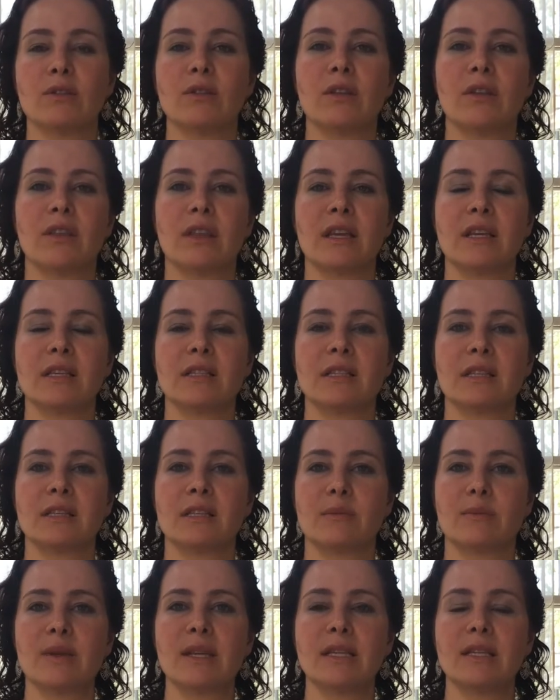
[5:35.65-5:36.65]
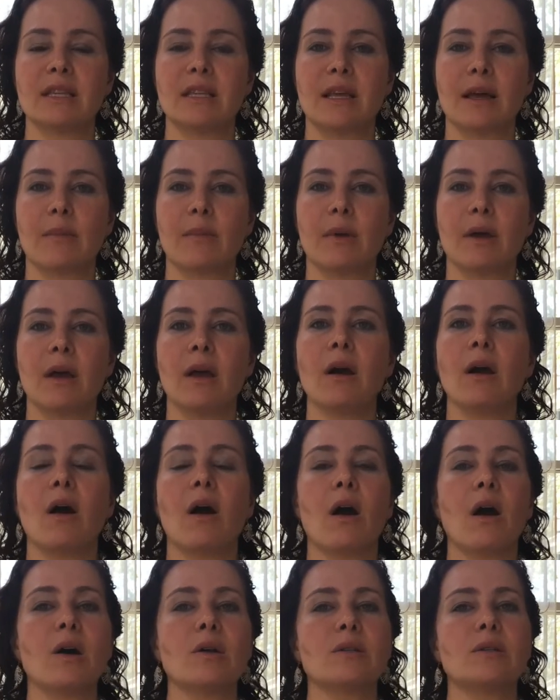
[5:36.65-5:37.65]
the things that speak to them,
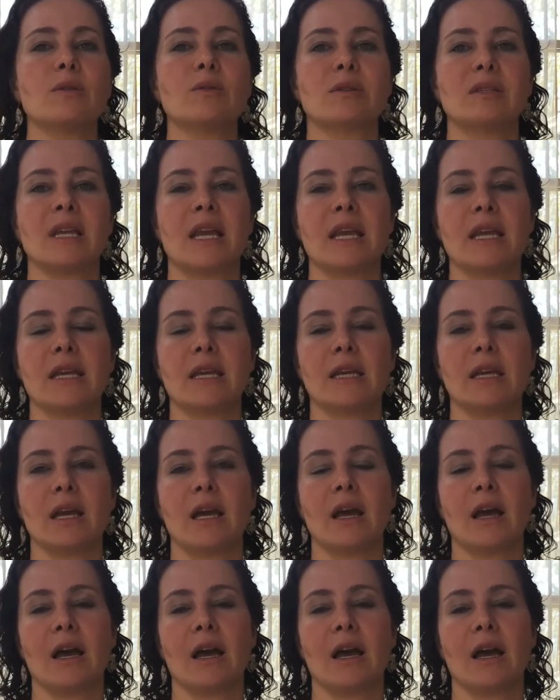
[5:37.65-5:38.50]
also take